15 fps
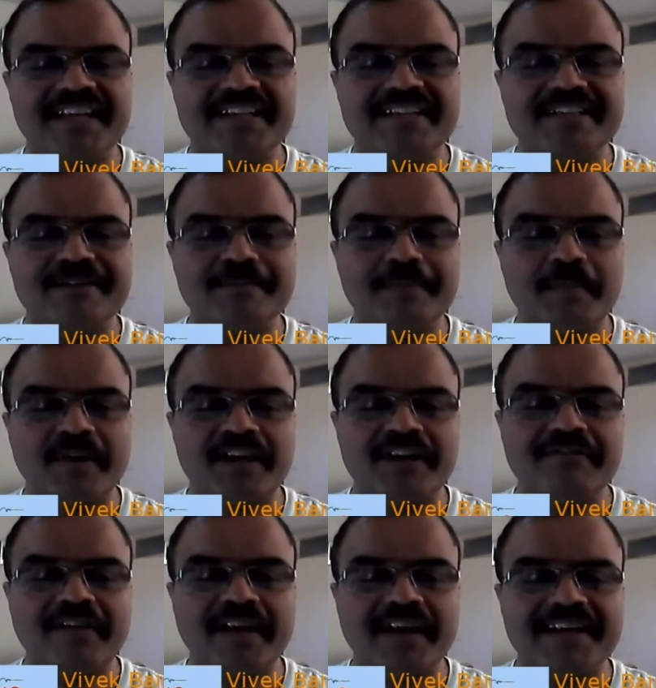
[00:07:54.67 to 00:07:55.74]

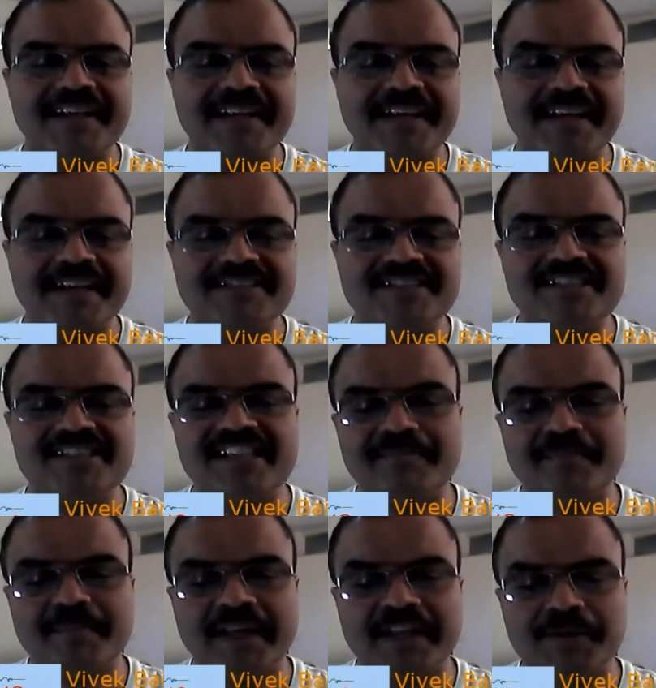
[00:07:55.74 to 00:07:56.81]
Modified an existing
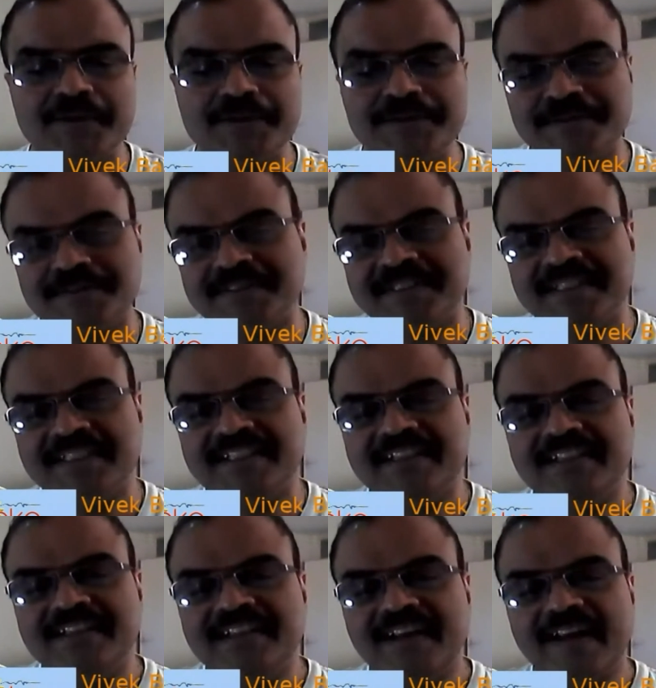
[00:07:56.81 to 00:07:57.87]
menu,
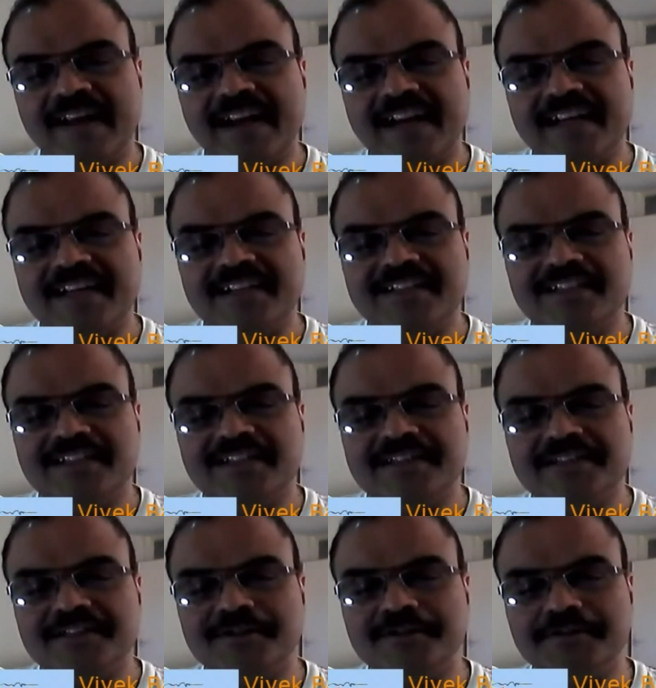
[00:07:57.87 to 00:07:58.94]
added
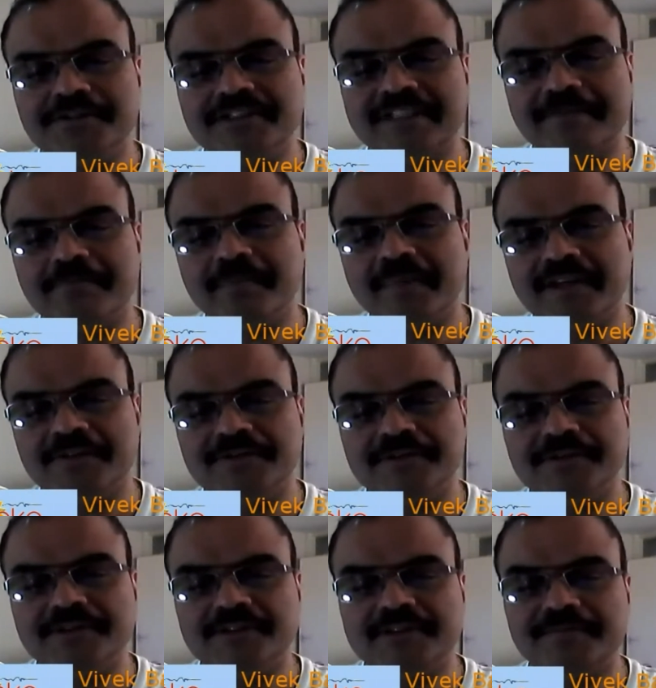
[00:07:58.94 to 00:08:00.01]
2
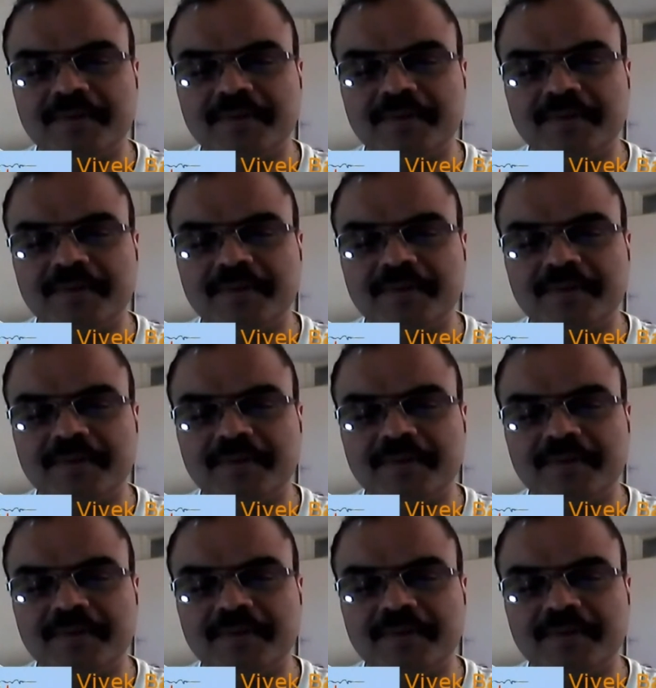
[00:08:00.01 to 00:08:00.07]
sub-menus below